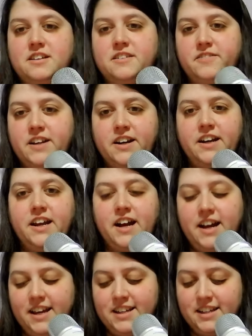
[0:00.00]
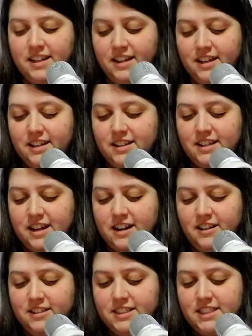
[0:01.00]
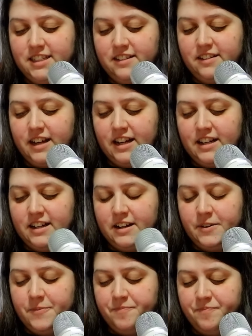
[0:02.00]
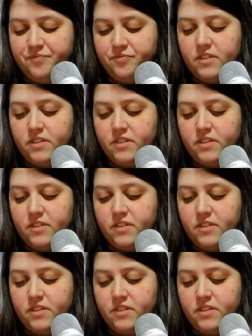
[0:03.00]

Very high, talented, agile,